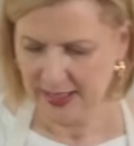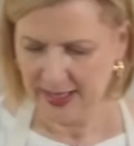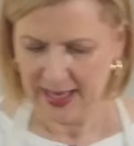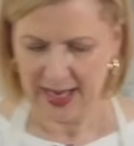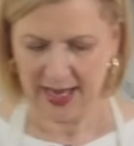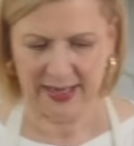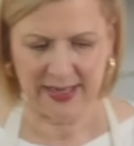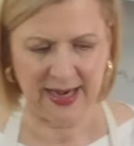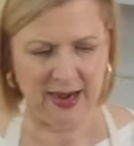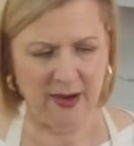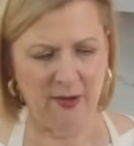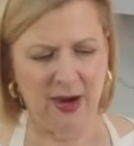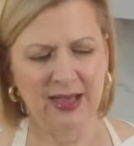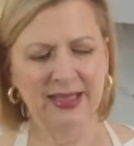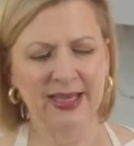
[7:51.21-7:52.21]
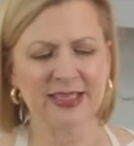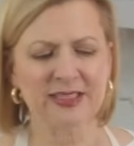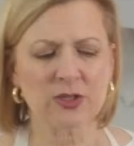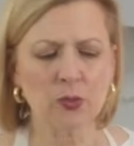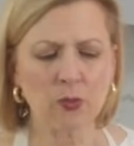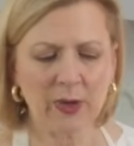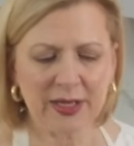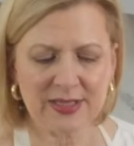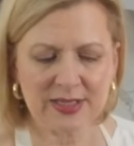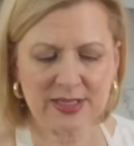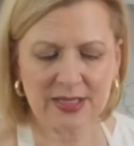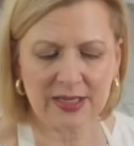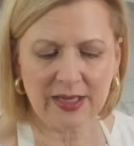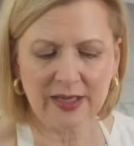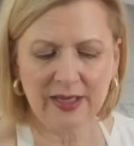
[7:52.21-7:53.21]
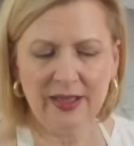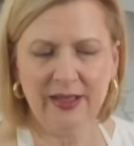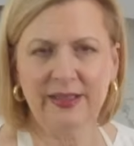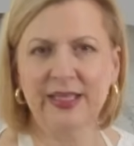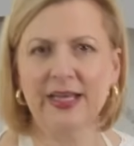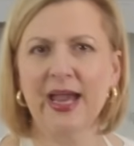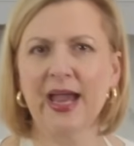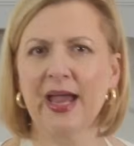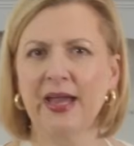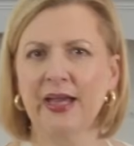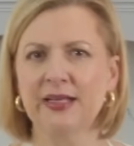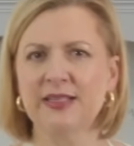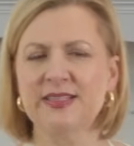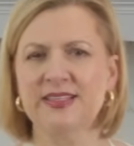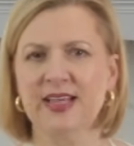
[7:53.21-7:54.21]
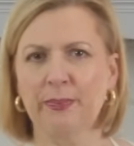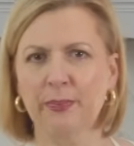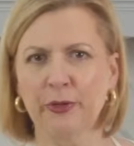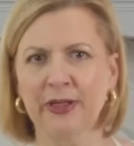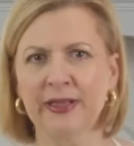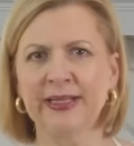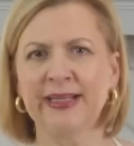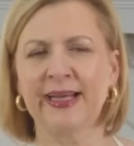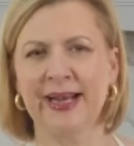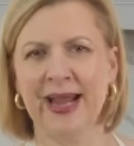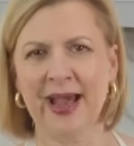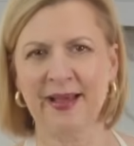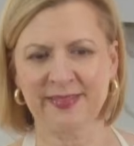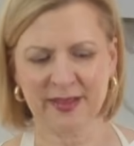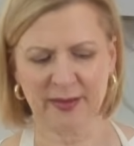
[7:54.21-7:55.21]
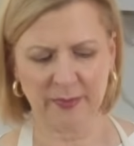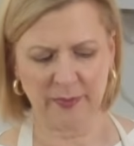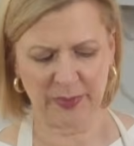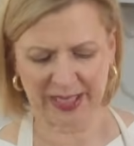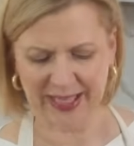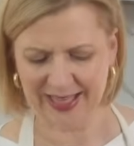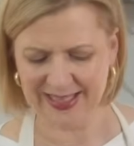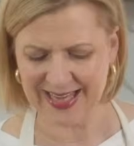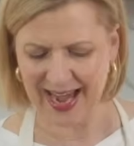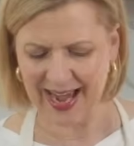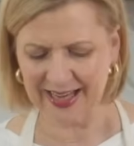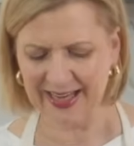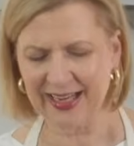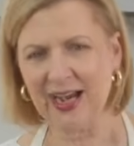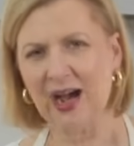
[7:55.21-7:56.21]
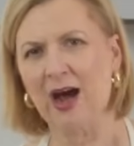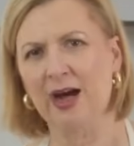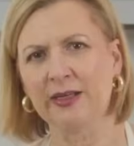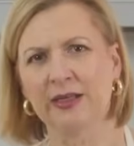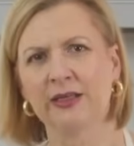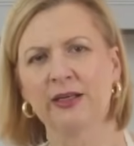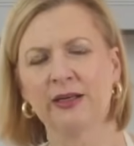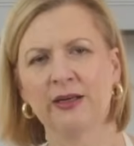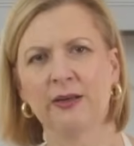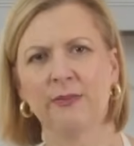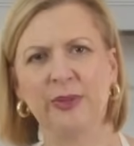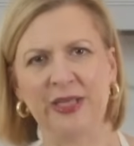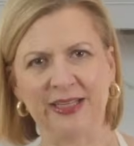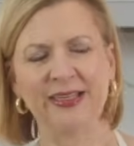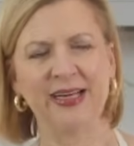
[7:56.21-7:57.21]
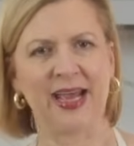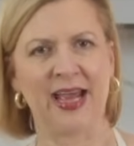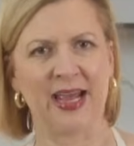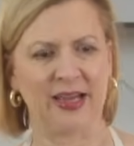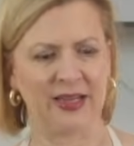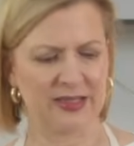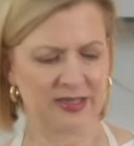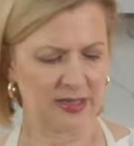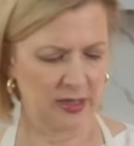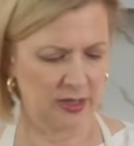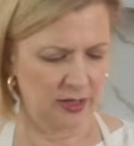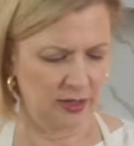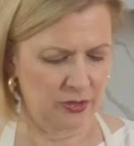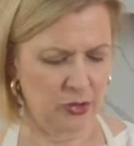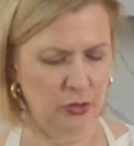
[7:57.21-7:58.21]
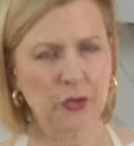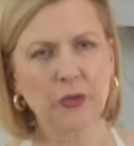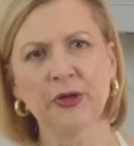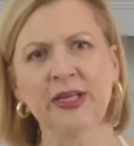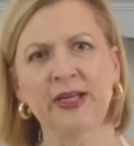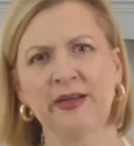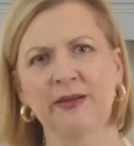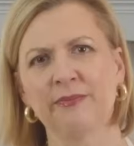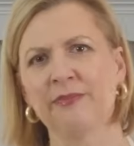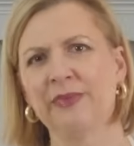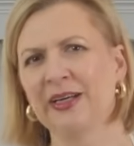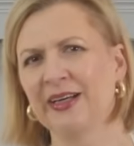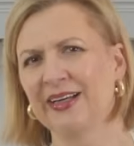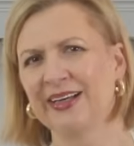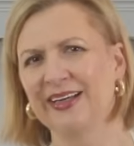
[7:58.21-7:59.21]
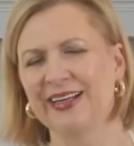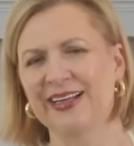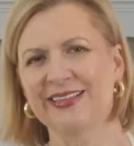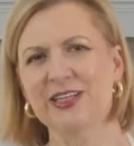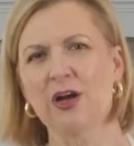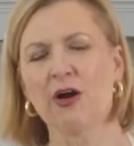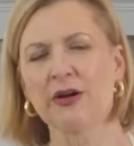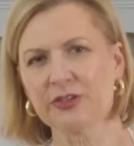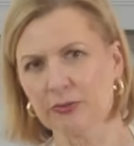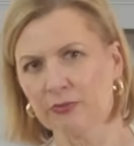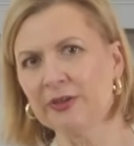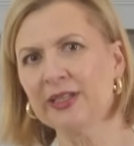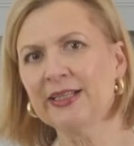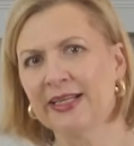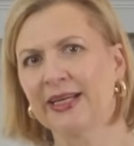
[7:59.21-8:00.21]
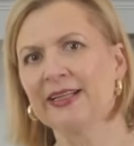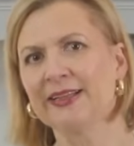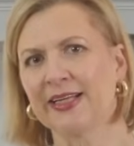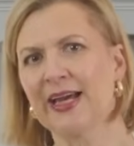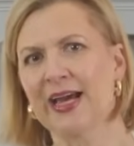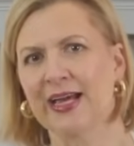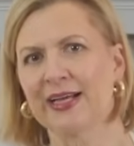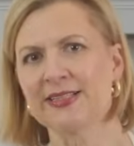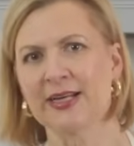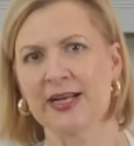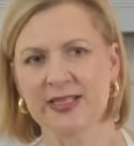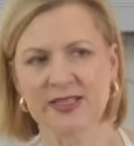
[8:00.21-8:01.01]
And now I like to whisk the eggs separately and add them because adding unbeaten eggs to cream, it's hard to really get the eggs nice